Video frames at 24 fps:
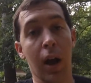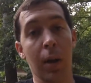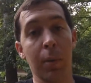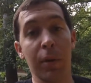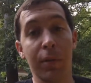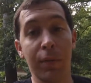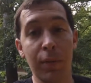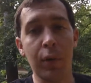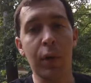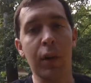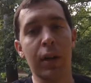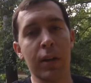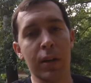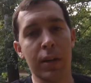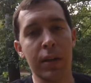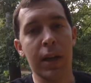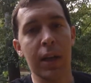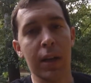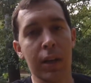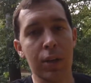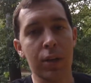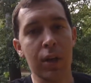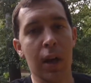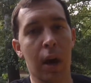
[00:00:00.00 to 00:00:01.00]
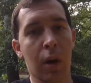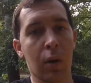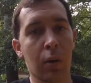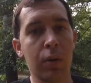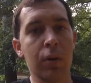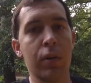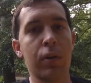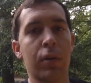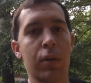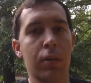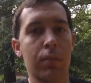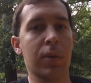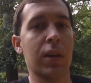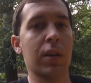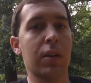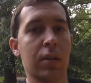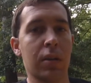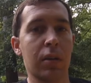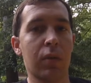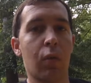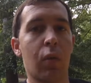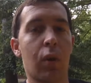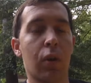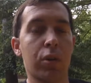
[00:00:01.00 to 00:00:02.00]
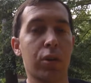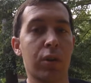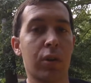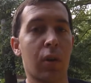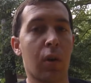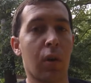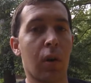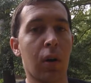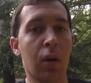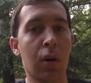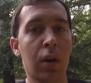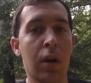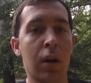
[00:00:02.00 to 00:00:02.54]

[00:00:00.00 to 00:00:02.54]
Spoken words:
If you can take a shower, you can basically wash a car.